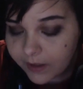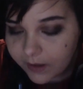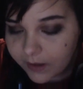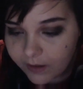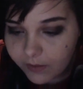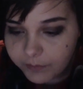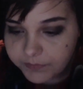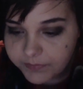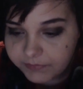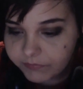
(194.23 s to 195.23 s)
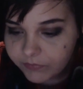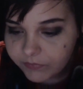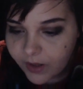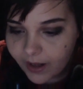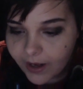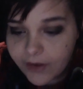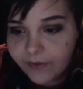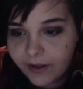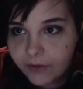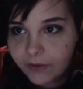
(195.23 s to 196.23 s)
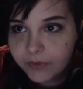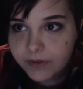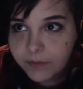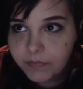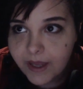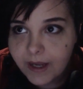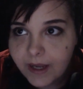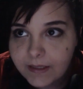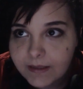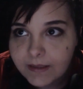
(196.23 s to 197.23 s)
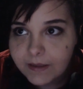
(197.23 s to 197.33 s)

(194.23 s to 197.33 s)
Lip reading: I found that